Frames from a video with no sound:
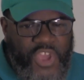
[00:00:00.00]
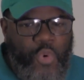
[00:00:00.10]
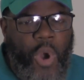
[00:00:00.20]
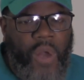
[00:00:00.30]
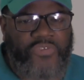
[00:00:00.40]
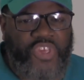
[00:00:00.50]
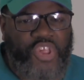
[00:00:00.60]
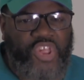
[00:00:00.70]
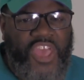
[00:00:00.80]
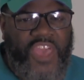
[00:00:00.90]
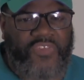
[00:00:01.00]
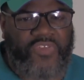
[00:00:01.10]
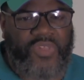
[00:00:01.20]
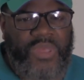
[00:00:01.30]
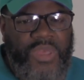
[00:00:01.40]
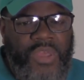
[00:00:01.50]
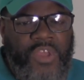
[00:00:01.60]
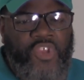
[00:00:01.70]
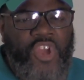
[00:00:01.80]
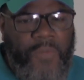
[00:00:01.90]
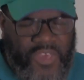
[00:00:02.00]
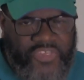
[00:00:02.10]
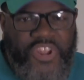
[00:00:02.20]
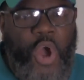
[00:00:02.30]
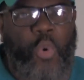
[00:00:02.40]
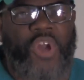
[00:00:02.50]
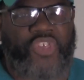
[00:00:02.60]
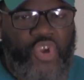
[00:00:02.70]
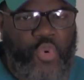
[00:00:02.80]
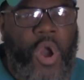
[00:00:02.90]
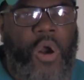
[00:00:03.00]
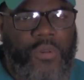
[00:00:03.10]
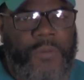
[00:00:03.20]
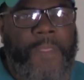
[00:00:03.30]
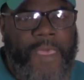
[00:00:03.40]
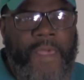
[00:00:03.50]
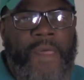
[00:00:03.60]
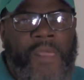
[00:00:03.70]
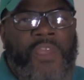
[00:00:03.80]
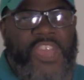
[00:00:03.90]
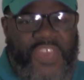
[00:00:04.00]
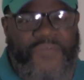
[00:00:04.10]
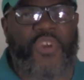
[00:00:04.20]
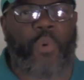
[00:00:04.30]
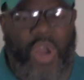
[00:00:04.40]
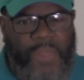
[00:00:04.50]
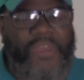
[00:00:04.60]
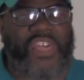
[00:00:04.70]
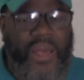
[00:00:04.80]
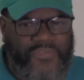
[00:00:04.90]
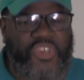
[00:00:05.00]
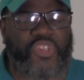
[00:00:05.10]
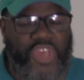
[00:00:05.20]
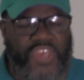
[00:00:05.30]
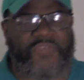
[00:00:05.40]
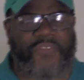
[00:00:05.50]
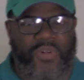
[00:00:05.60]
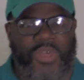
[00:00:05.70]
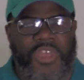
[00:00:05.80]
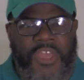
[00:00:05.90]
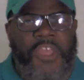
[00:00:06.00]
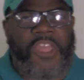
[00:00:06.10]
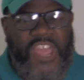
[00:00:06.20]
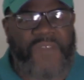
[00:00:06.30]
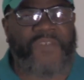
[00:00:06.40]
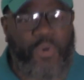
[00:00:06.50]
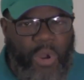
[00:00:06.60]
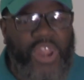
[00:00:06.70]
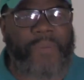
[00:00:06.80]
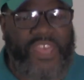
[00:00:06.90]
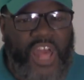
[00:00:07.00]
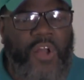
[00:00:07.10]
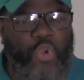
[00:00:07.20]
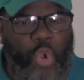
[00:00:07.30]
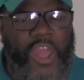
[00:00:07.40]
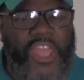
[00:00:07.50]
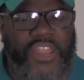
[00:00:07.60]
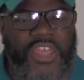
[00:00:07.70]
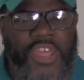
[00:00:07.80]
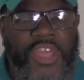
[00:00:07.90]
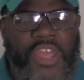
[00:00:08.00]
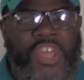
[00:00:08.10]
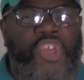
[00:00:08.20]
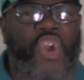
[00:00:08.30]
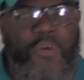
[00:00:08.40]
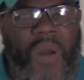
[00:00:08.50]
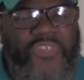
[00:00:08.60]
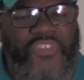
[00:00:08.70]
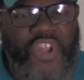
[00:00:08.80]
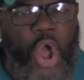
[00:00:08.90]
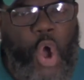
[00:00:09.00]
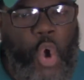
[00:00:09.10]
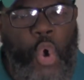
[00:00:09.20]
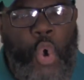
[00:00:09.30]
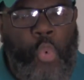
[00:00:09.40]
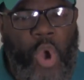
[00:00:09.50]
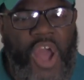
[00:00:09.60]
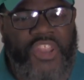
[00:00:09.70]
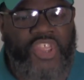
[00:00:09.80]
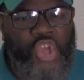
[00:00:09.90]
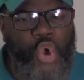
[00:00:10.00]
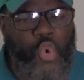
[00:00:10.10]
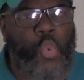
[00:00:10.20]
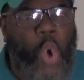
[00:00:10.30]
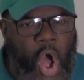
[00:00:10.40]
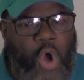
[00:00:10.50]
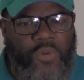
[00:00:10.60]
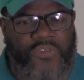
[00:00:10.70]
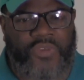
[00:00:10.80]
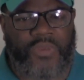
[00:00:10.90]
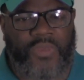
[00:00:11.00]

you want success, you must know what you want. If you want to become successful, if you want to become great, you must know what you want.